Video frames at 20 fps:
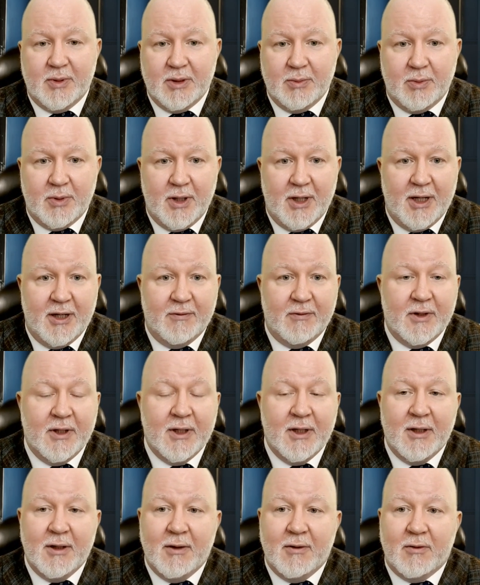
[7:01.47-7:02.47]
deprived
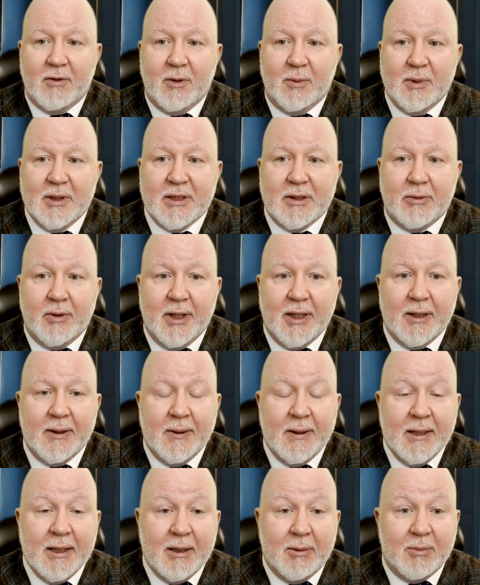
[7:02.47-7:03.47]
from its right.
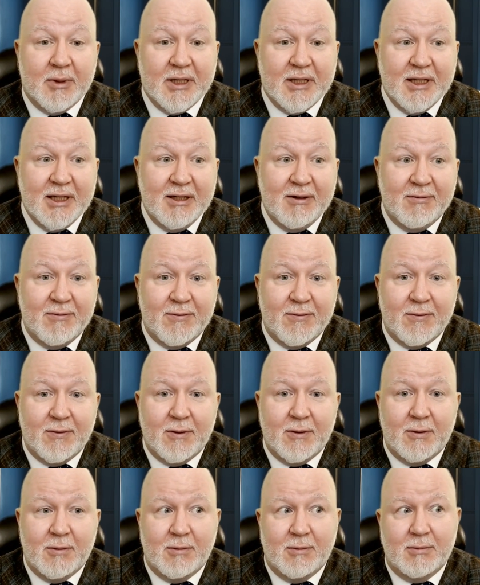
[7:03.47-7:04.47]
But
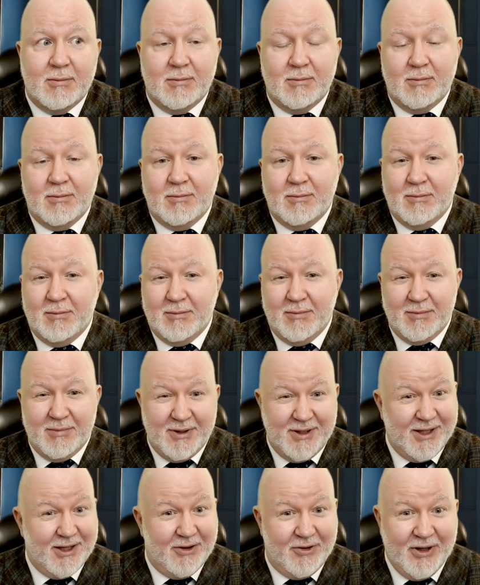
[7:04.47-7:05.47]
if,
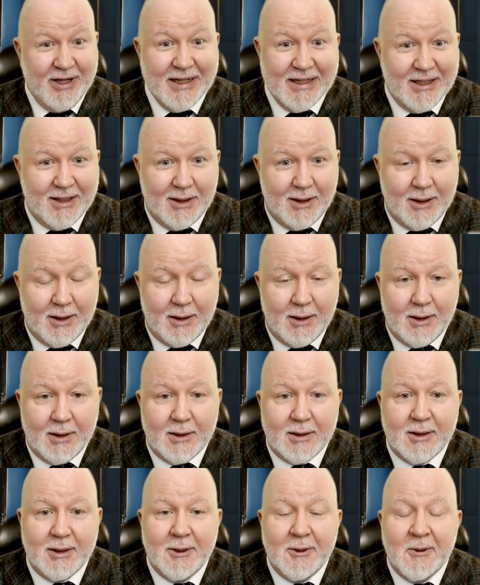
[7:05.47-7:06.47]
theoretically at
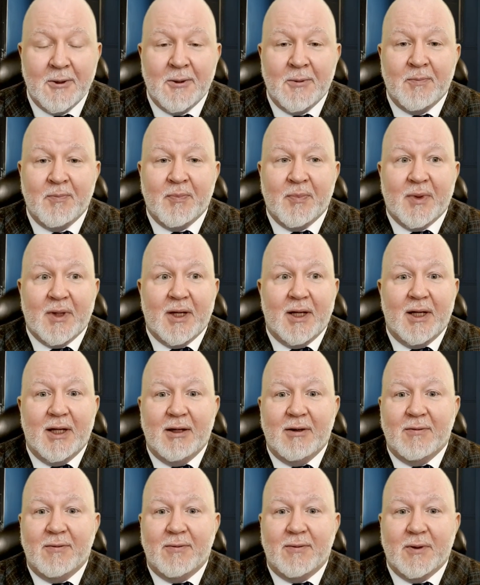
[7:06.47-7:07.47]
least,
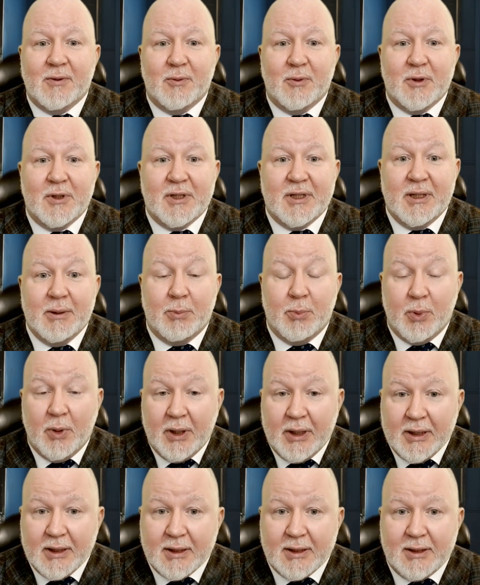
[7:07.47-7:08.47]
if it was the
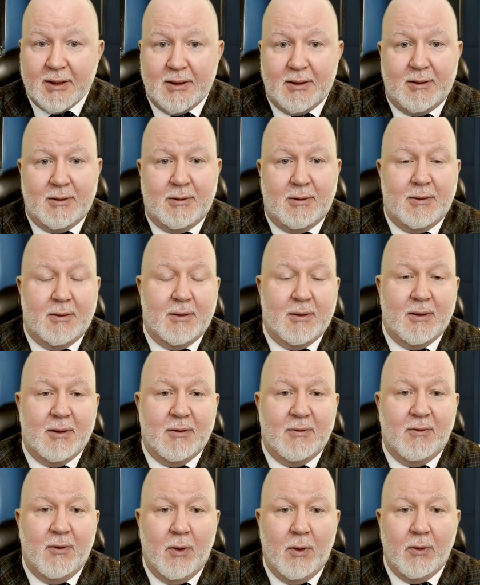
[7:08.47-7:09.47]
party's uh,
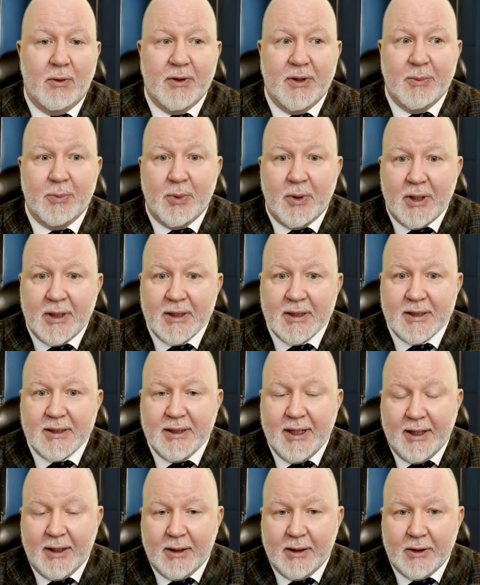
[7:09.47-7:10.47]
for fault, the party's
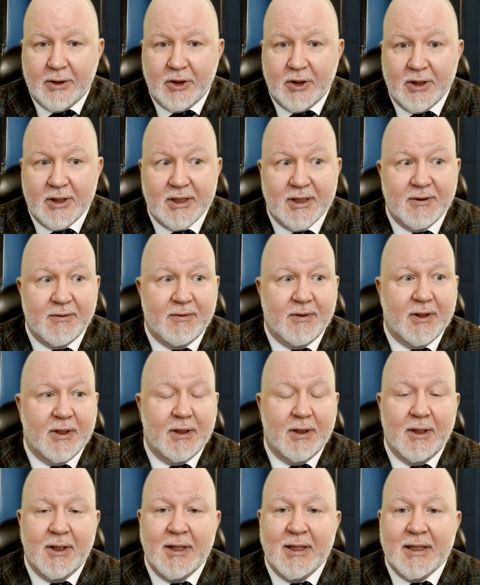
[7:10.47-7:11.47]
negligence, if
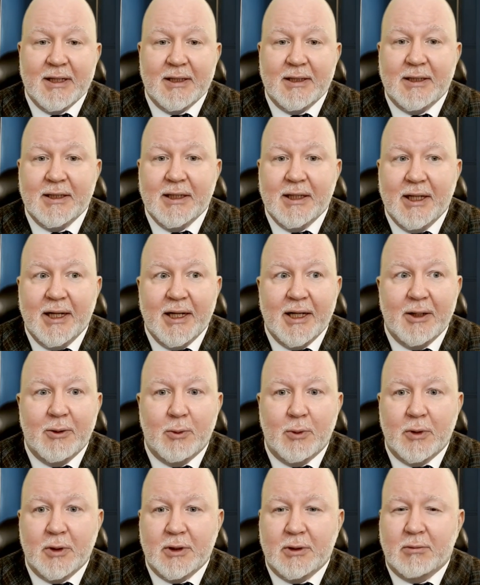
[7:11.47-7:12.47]
the delay
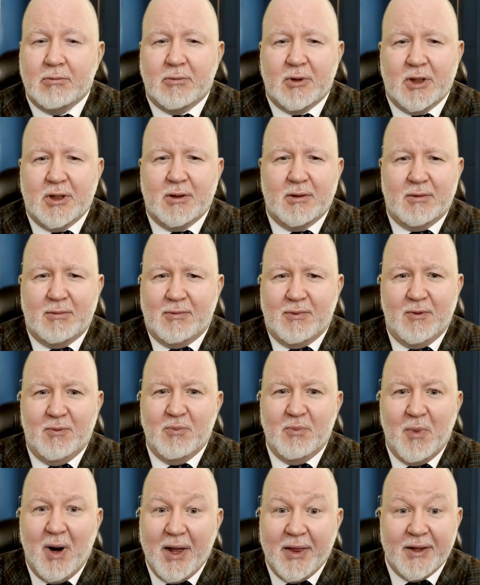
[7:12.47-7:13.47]
was just
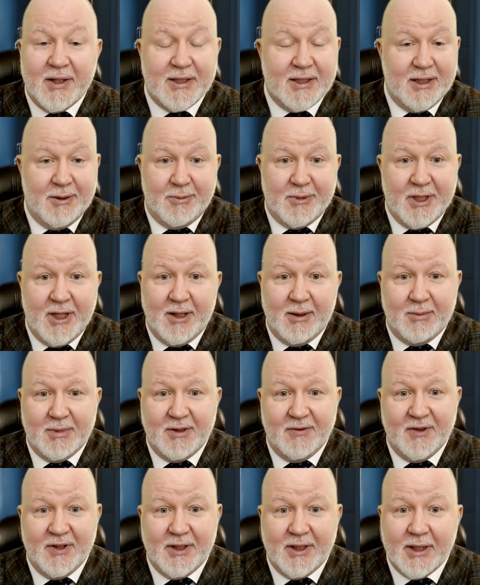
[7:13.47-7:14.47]
months, sometimes
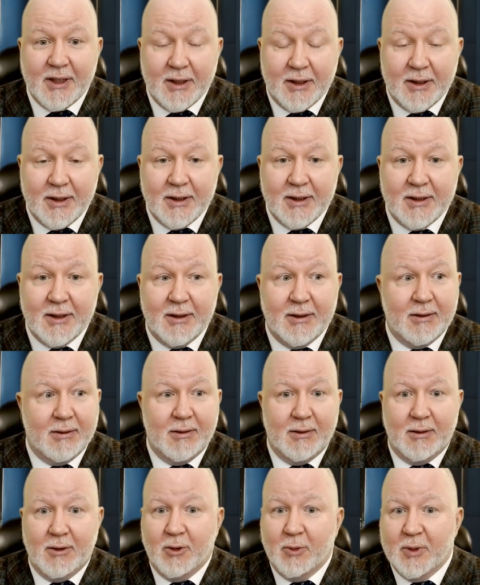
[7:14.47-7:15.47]
even years,
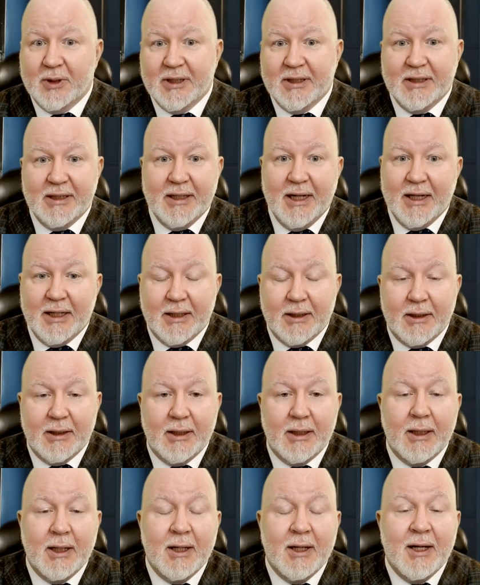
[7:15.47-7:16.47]
and nobody did
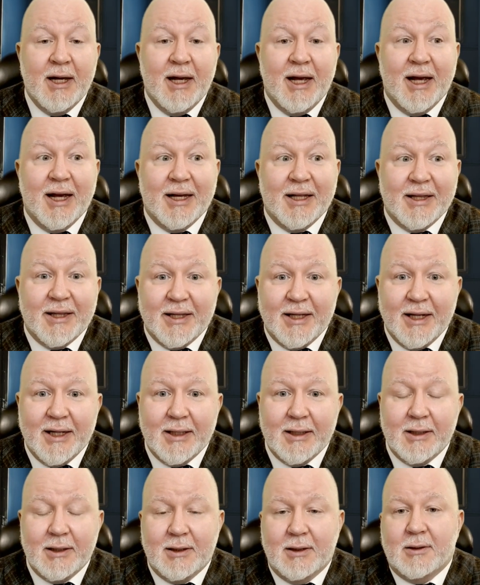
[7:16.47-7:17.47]
anything. And
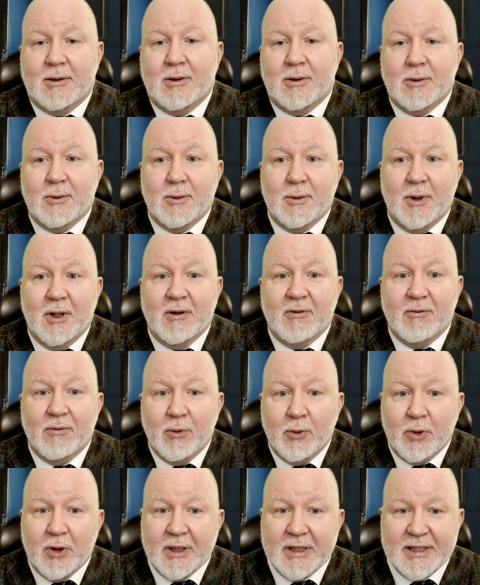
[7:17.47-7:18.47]
then to
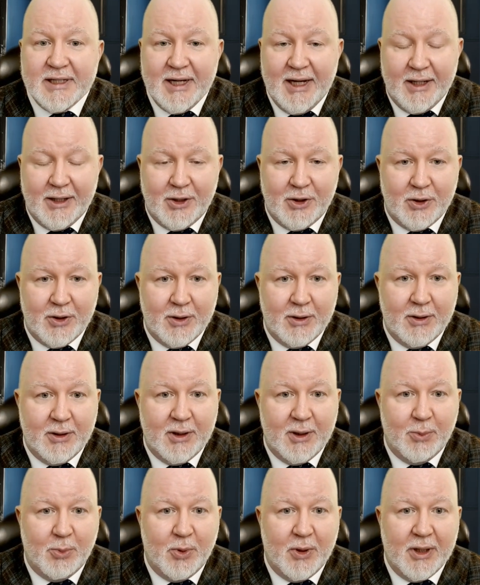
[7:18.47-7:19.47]
avoid sanction,
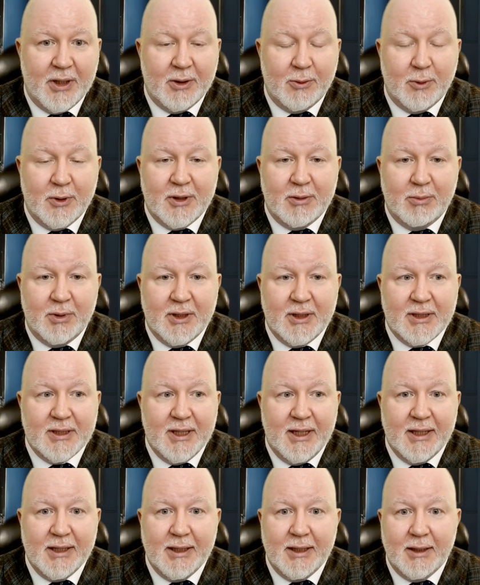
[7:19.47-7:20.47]
the party would be
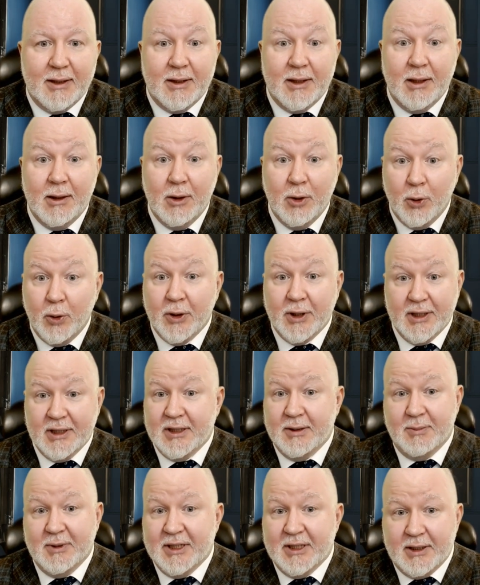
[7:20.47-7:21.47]
citing the
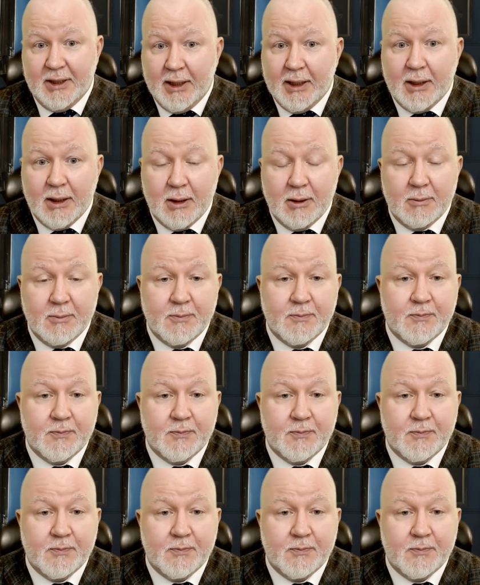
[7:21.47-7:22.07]
lawyer's mistake.